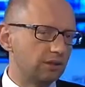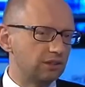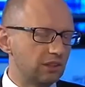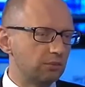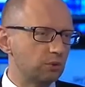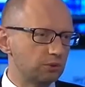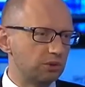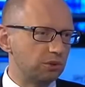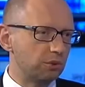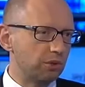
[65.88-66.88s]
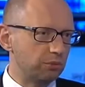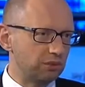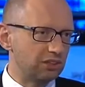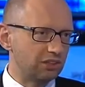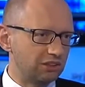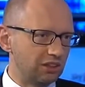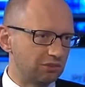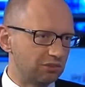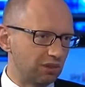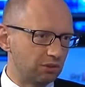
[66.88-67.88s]
the same goes in Ukraine. We started debt
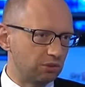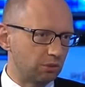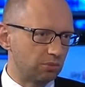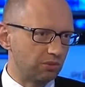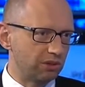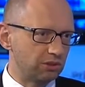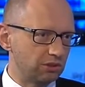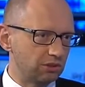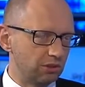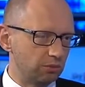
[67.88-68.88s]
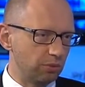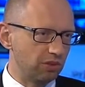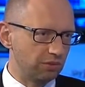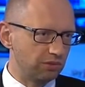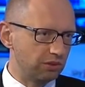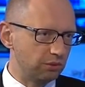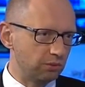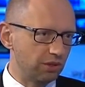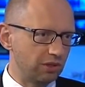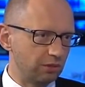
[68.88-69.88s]
restructuring operation, and we believe that
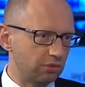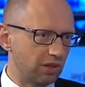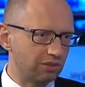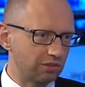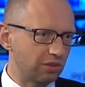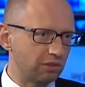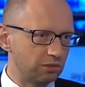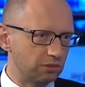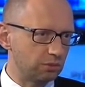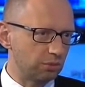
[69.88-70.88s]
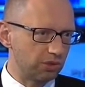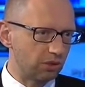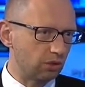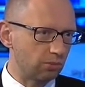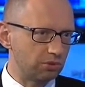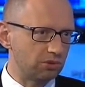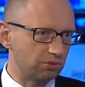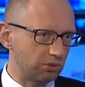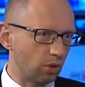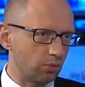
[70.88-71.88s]
Ukrainian private creditors will be
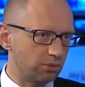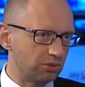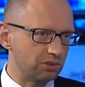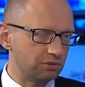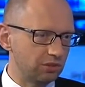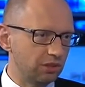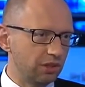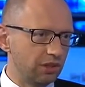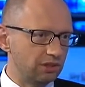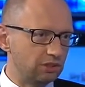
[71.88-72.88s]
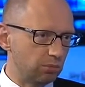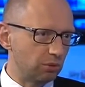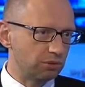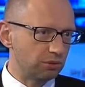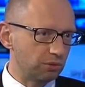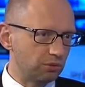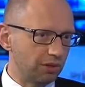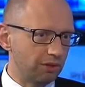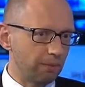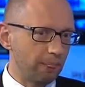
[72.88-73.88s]
collaborative and cooperative in supporting
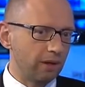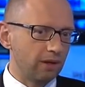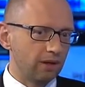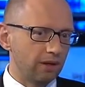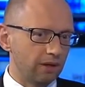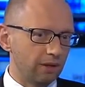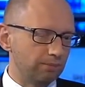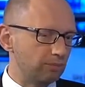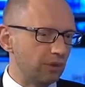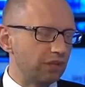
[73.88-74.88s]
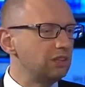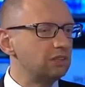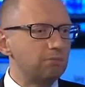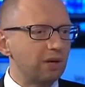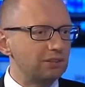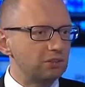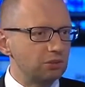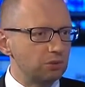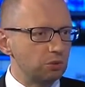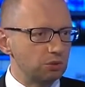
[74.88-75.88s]
Ukraine. Well, it depends on
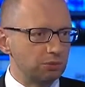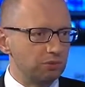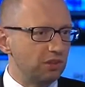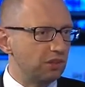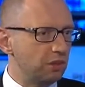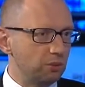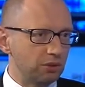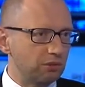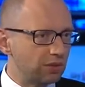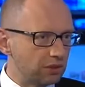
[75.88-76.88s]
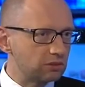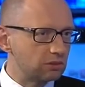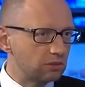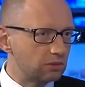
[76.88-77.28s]
the talks between the EU and Greece.